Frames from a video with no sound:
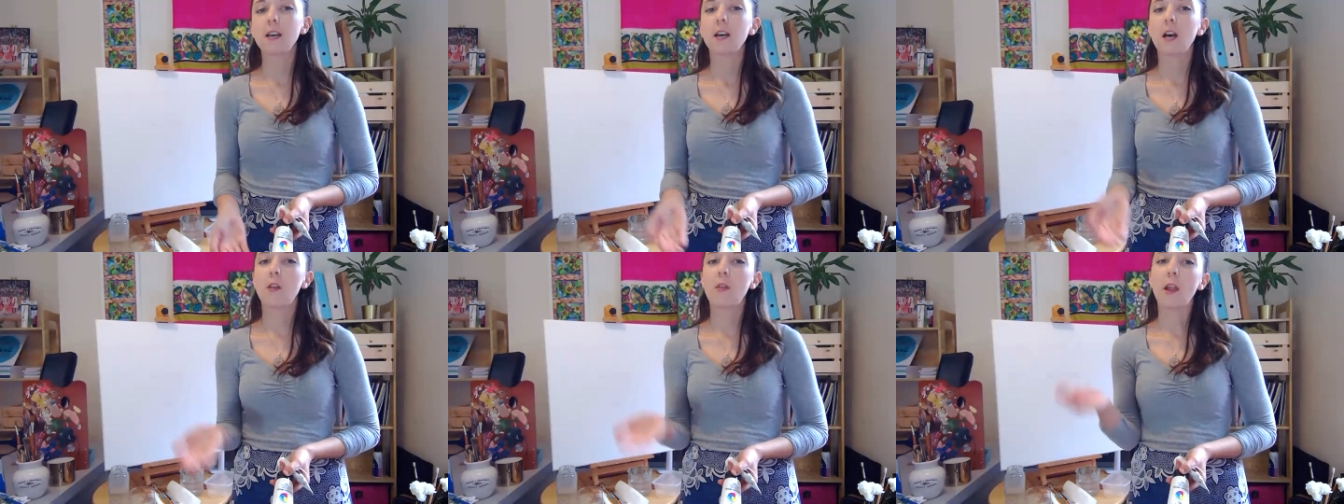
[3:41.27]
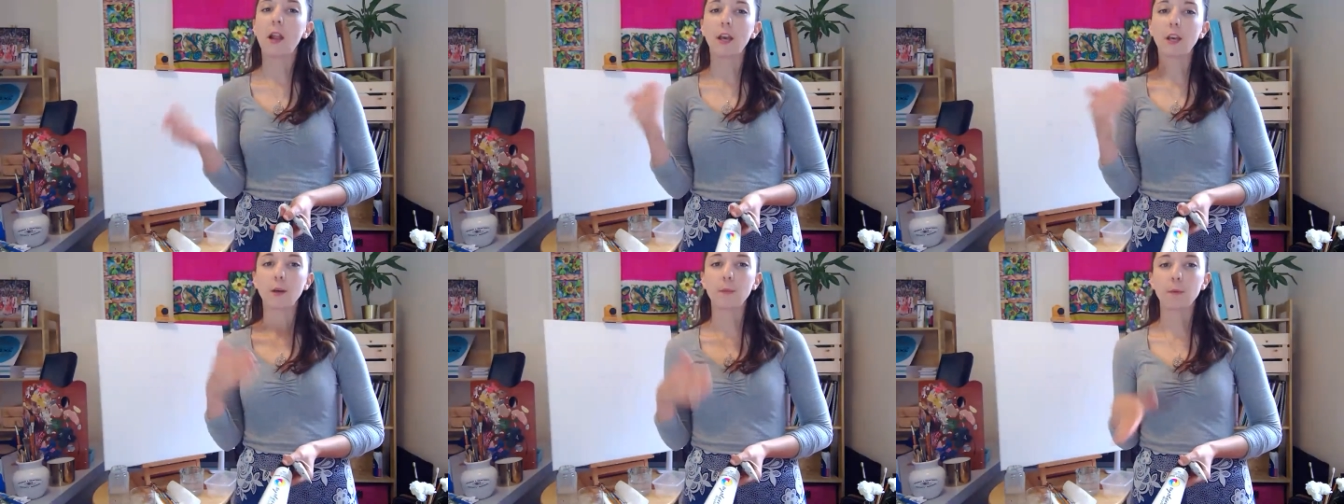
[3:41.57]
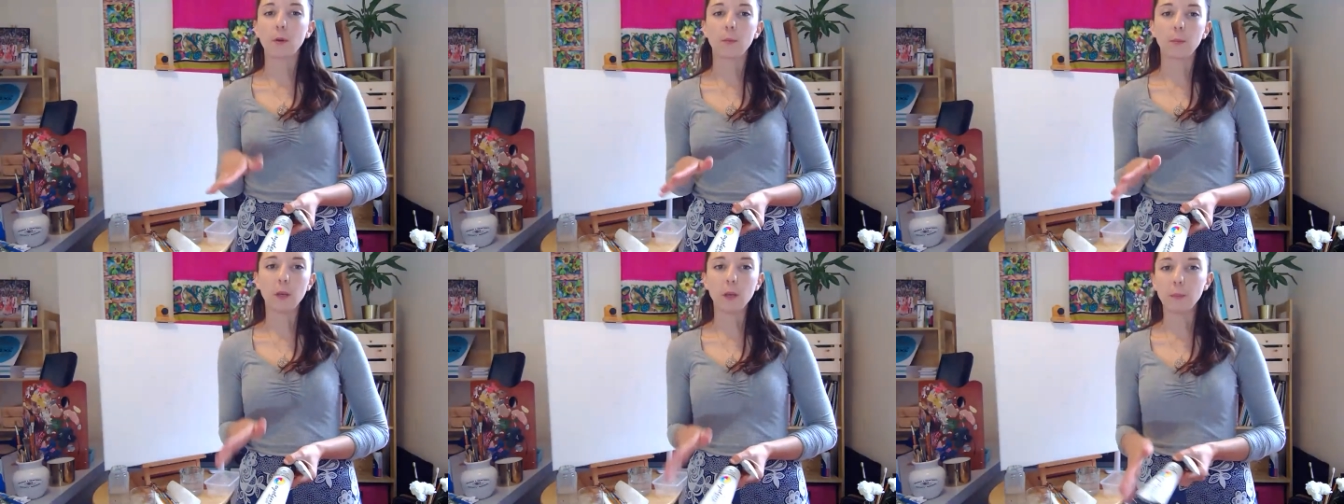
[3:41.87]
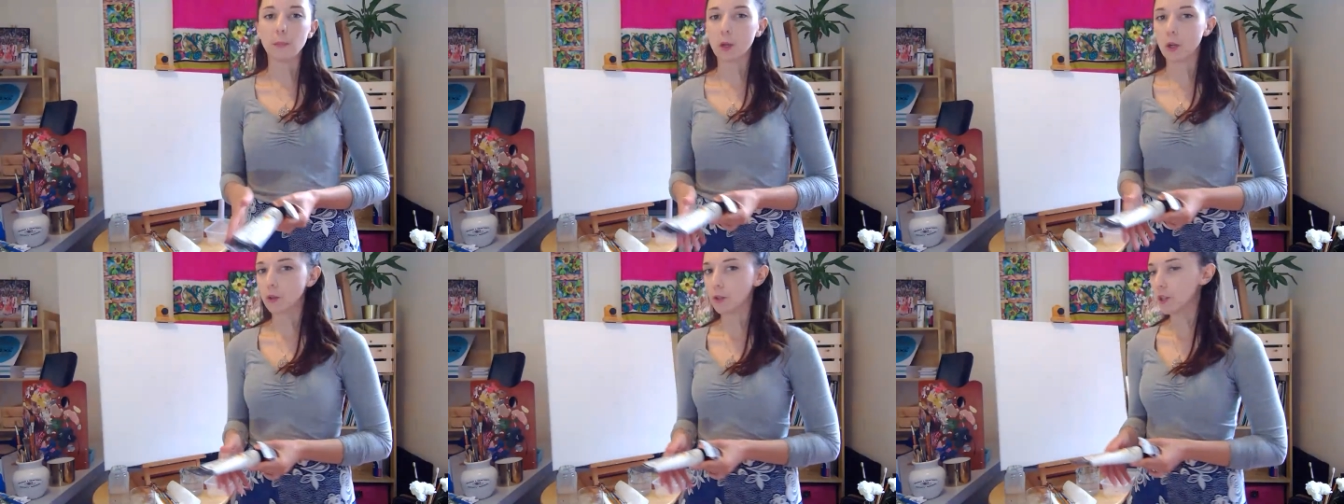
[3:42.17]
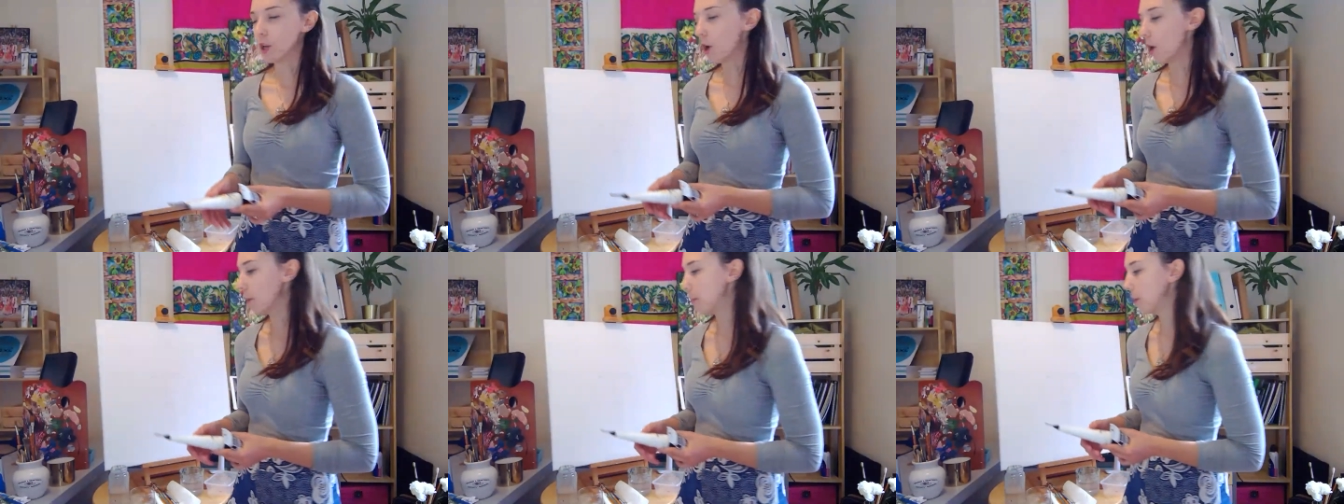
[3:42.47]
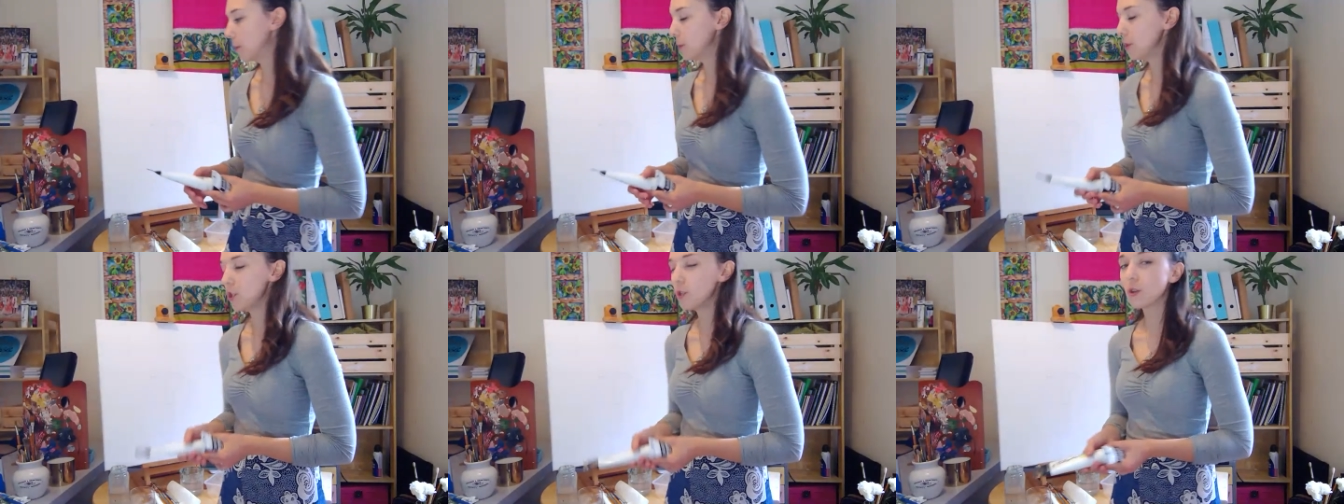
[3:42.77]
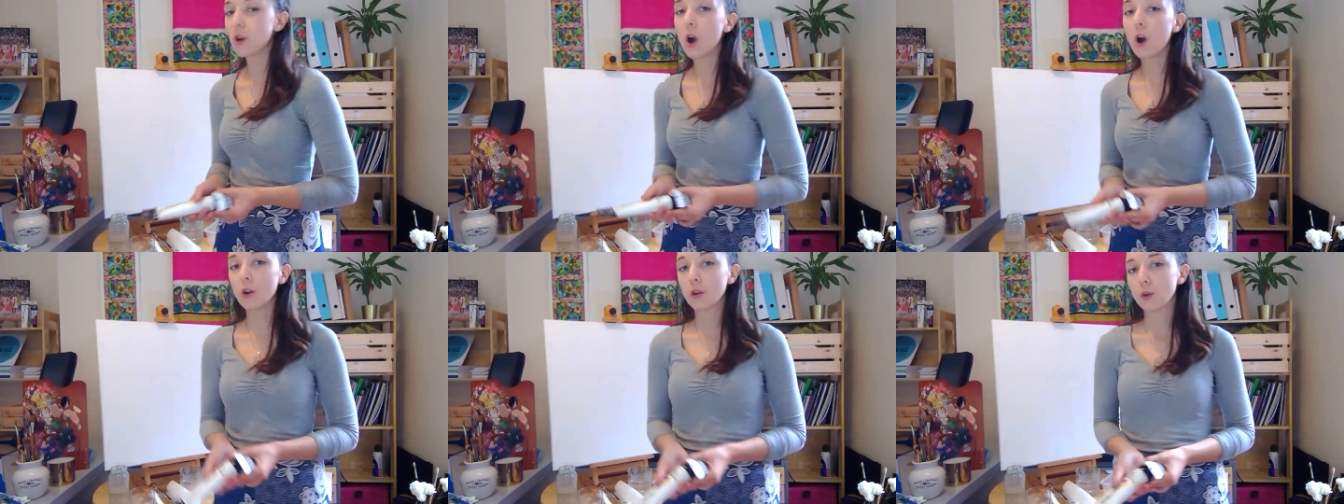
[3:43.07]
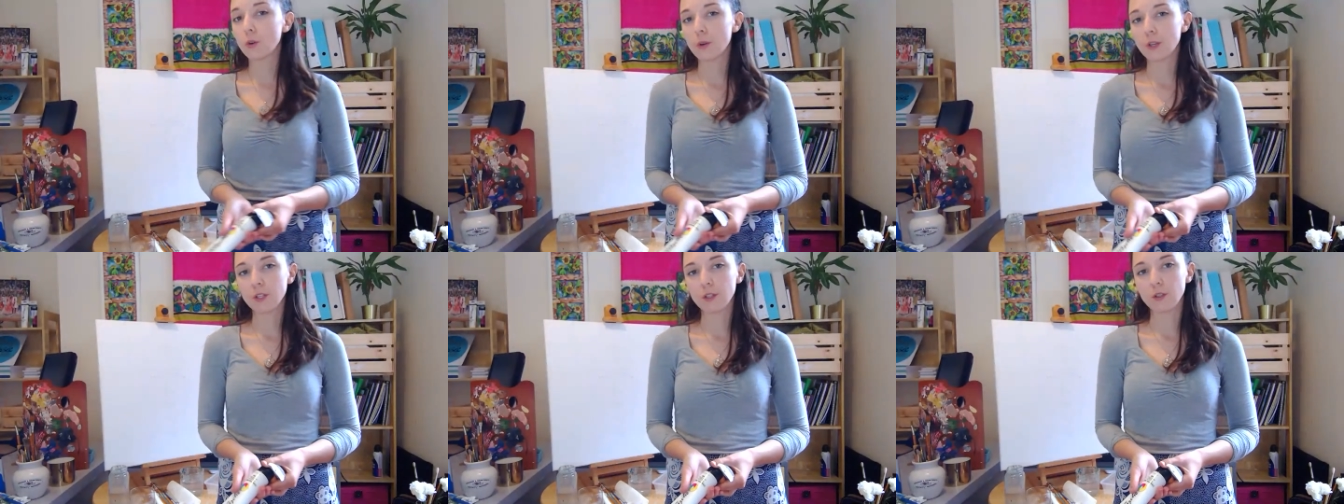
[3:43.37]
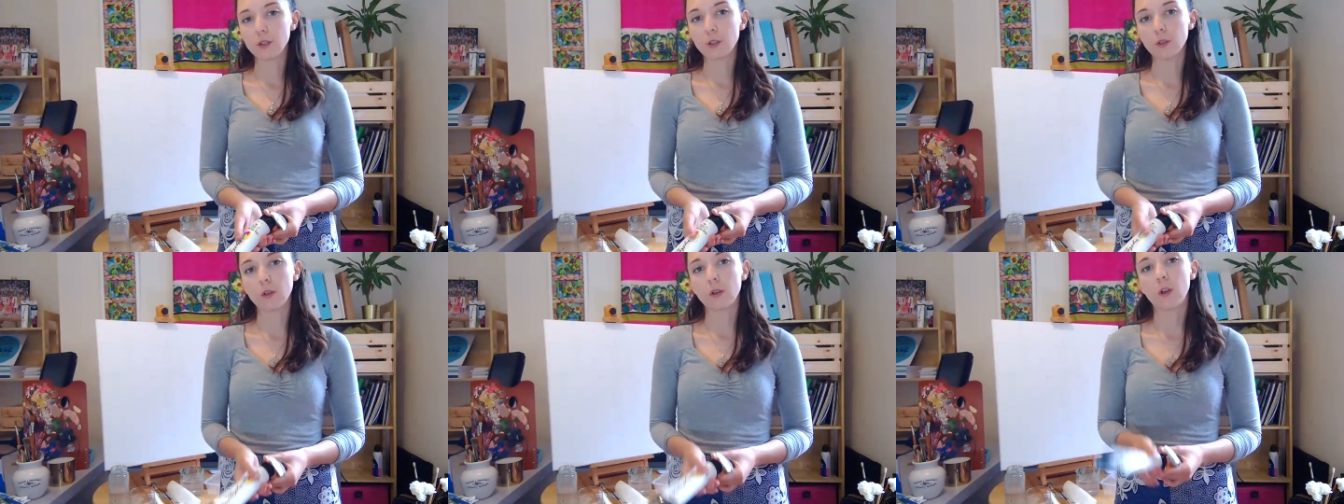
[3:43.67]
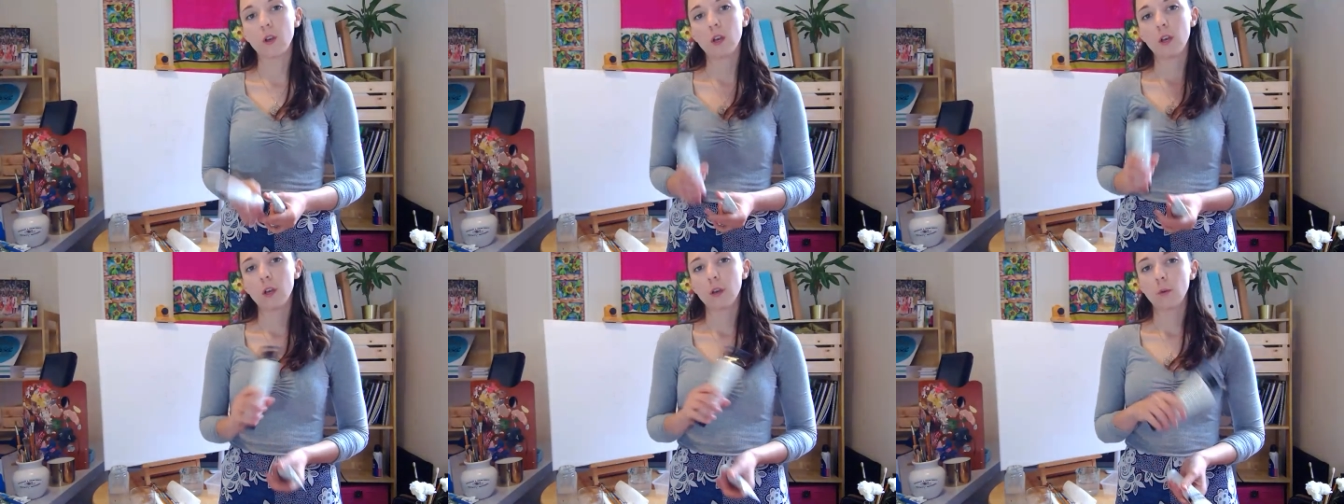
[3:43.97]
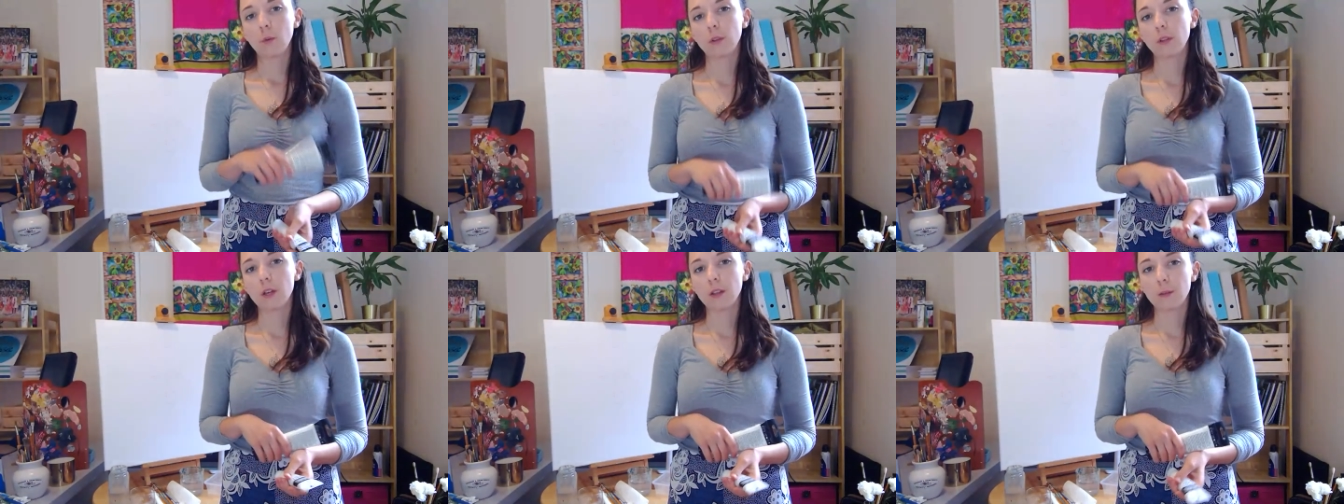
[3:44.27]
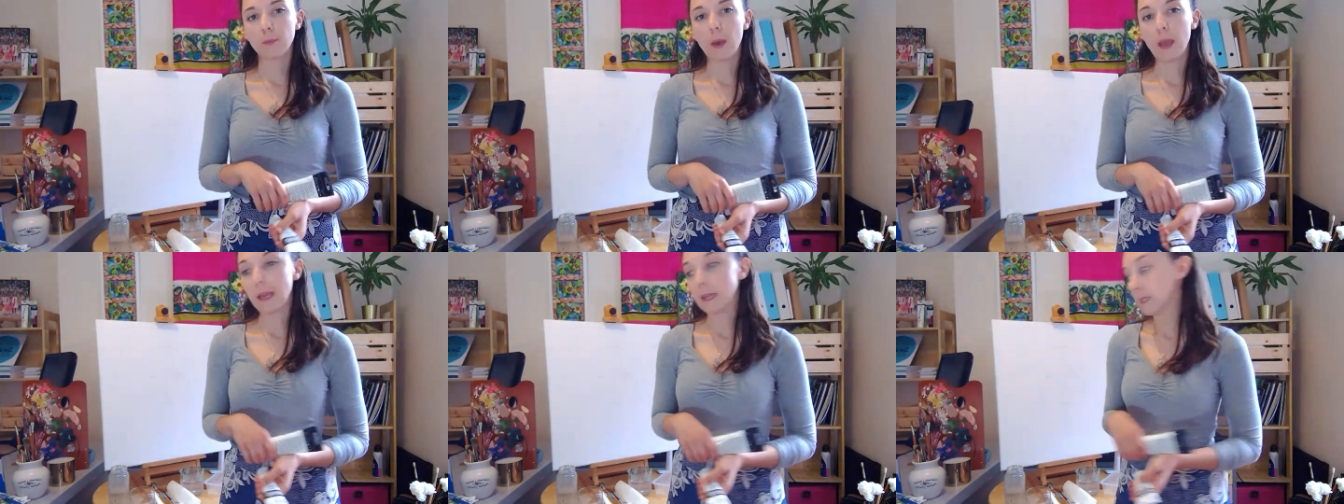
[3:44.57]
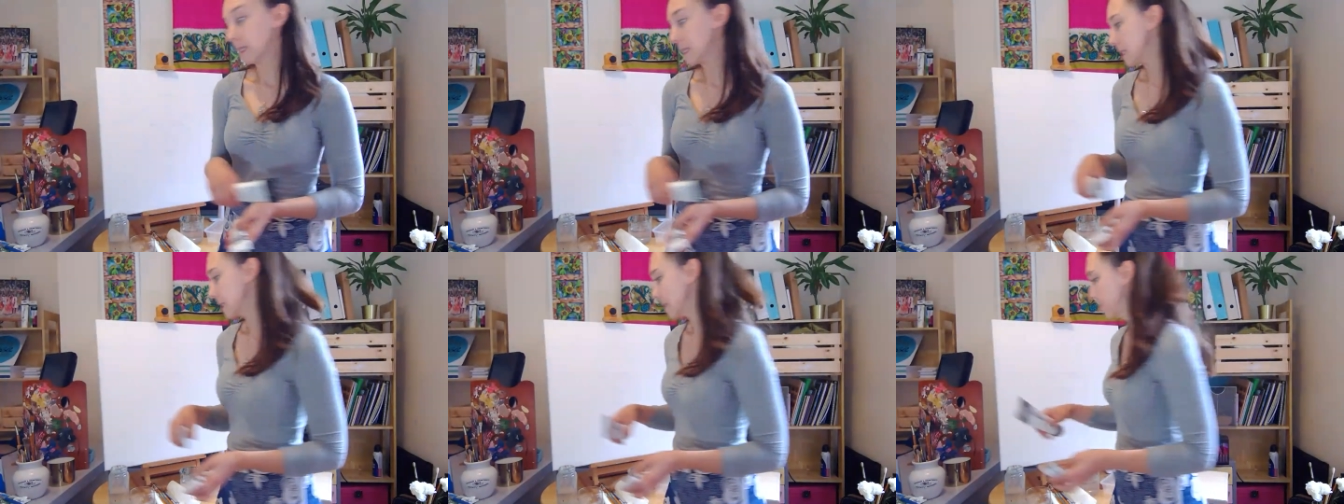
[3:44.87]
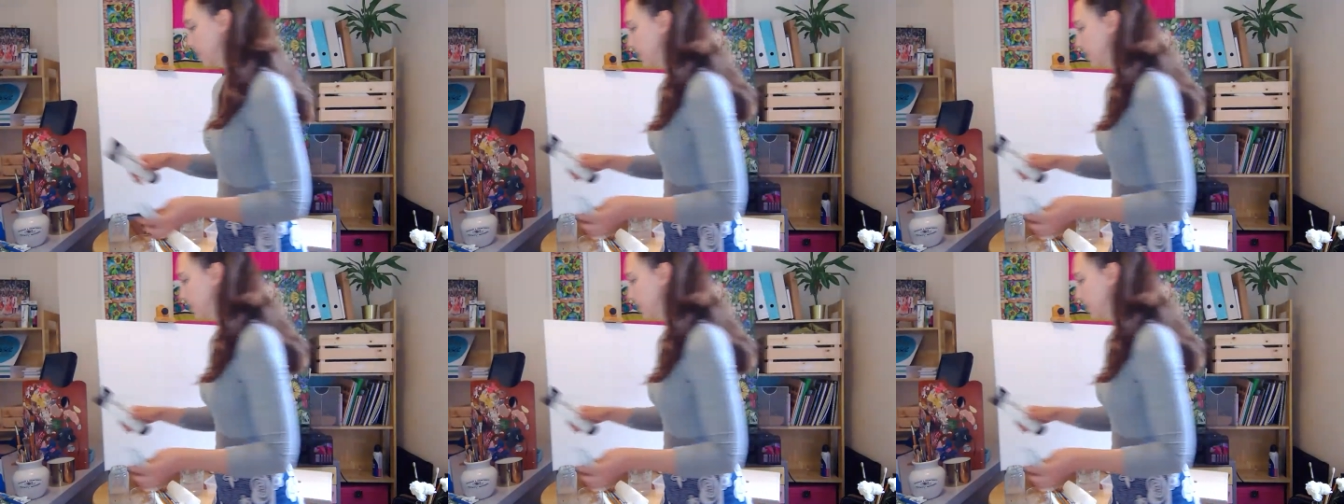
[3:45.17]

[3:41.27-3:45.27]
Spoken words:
and then I can put people on top, which you can't always do with other paints.